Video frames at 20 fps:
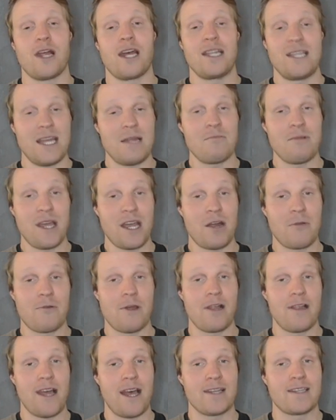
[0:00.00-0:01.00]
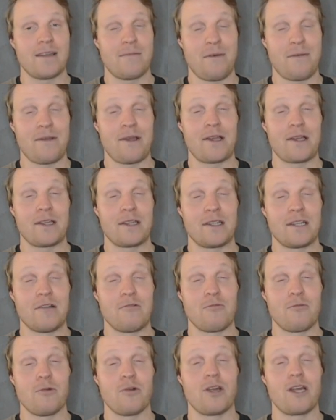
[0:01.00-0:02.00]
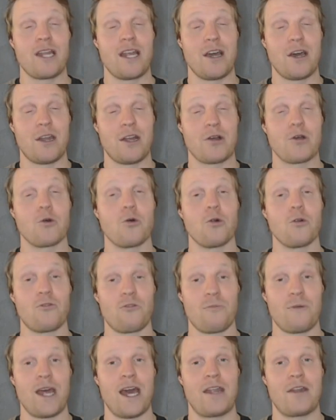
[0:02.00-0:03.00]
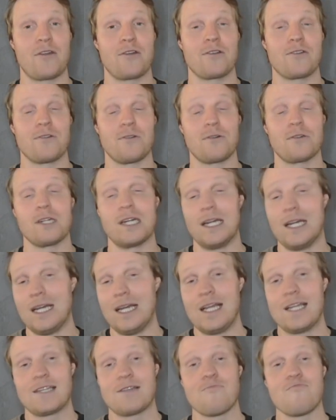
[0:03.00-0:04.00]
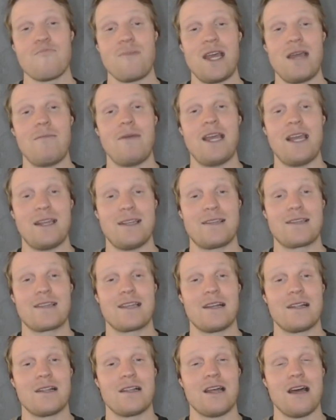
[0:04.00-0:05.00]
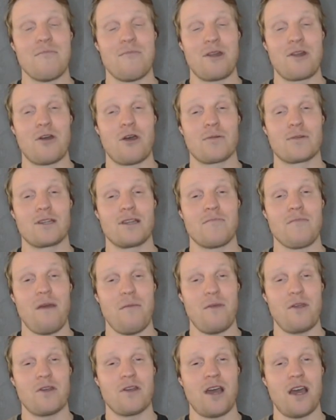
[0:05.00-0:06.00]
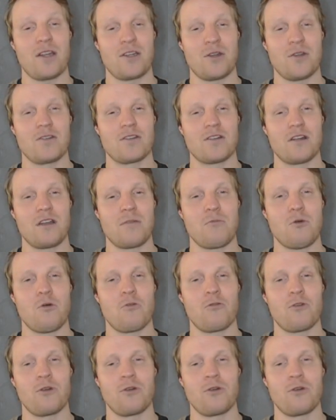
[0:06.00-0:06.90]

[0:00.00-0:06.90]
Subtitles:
I did play Gabriel last time I played against Liverpool, and he got a goal from a header, so maybe he's still a better option, and maybe I should start him over